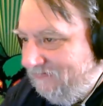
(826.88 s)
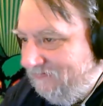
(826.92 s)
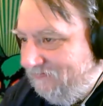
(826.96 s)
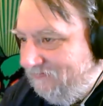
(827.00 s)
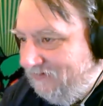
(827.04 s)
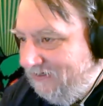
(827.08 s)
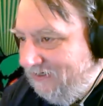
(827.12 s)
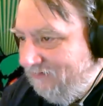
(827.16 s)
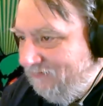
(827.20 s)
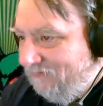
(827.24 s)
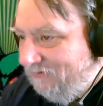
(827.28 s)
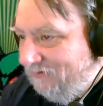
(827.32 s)

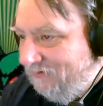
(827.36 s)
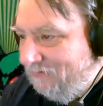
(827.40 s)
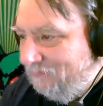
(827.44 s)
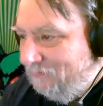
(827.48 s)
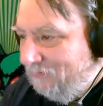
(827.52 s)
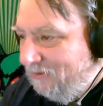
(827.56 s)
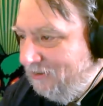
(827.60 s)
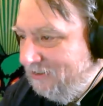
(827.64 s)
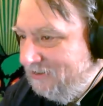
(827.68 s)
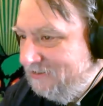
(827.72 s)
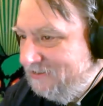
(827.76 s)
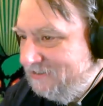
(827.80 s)

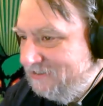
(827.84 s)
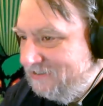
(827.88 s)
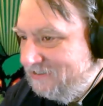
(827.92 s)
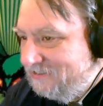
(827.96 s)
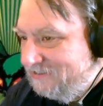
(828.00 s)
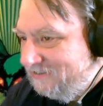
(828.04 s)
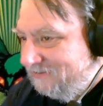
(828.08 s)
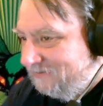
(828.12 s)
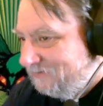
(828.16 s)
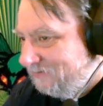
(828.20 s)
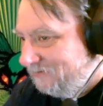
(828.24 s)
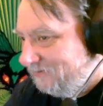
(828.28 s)
$500 is
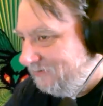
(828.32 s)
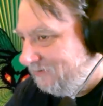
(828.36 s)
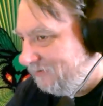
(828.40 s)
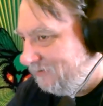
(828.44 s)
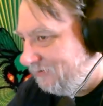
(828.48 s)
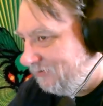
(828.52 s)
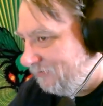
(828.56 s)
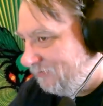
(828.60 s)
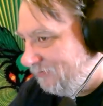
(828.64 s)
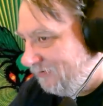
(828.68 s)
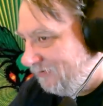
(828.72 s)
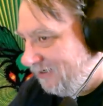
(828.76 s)
still a
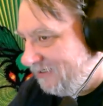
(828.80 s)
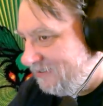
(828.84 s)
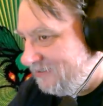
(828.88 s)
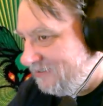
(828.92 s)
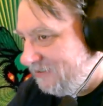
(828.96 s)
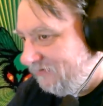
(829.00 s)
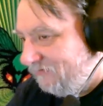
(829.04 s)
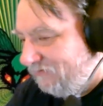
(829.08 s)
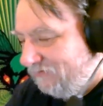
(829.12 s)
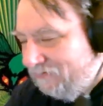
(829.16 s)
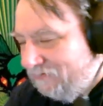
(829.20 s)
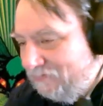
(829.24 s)
little
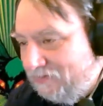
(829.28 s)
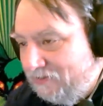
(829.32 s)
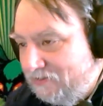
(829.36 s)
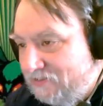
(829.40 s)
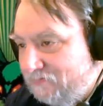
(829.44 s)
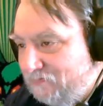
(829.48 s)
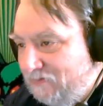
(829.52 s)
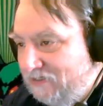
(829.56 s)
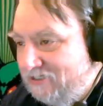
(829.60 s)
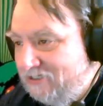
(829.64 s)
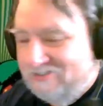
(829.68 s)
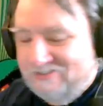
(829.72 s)
pricey for me,
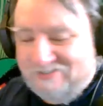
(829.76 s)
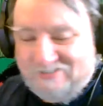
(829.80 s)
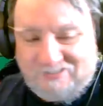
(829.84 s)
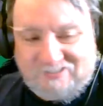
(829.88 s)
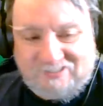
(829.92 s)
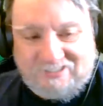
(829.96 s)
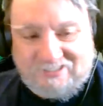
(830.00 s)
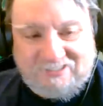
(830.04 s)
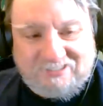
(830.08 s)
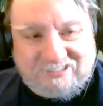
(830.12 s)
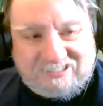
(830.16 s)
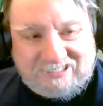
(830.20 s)
especially
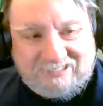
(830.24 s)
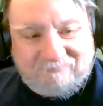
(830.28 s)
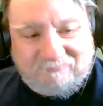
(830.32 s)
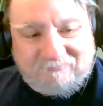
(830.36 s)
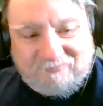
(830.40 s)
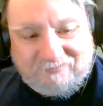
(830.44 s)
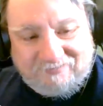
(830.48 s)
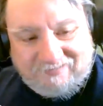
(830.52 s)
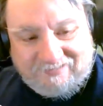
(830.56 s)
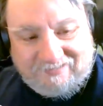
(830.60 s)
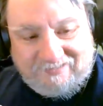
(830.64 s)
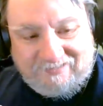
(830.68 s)
since I
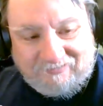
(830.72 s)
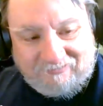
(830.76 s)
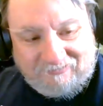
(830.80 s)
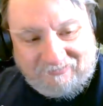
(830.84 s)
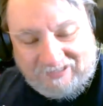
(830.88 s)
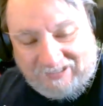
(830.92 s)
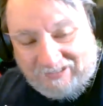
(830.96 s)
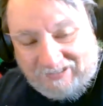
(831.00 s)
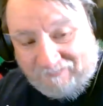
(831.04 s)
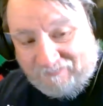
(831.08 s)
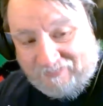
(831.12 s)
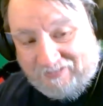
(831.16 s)
really don't
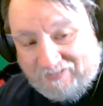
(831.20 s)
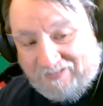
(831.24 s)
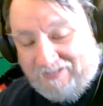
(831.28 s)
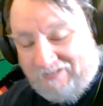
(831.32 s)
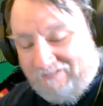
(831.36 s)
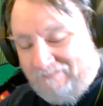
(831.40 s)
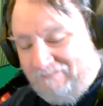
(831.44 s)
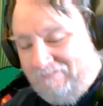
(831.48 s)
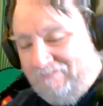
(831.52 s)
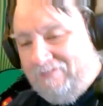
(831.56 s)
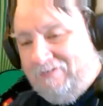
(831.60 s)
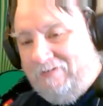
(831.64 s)
have any
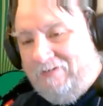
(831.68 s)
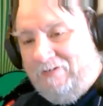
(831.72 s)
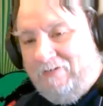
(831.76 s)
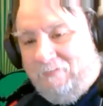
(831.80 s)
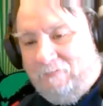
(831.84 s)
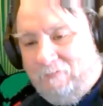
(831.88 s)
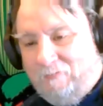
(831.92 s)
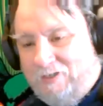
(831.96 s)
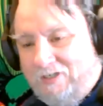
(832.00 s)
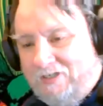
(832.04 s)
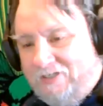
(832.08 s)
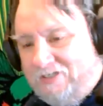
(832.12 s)

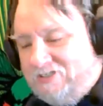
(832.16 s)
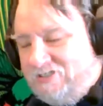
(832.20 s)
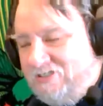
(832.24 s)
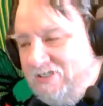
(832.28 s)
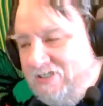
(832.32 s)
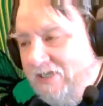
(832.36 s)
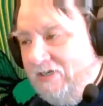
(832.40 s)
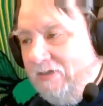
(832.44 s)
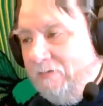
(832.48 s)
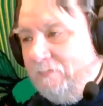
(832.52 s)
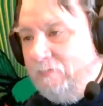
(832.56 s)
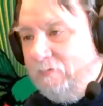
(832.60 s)
way to
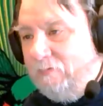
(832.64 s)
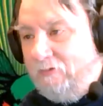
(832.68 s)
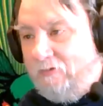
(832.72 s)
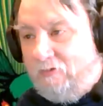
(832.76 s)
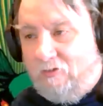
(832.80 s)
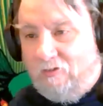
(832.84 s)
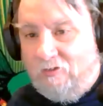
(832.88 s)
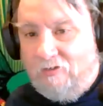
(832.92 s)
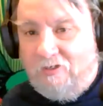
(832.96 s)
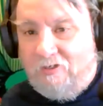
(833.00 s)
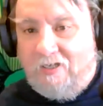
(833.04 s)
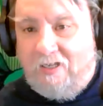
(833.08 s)
set up a
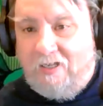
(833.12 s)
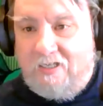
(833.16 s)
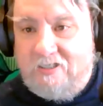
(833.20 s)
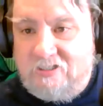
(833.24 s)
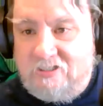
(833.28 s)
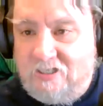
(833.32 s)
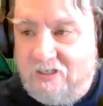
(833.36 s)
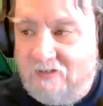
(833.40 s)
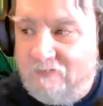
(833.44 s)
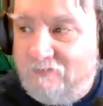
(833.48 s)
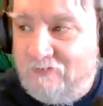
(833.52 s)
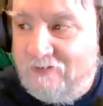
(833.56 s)
good
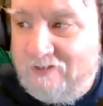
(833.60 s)
HF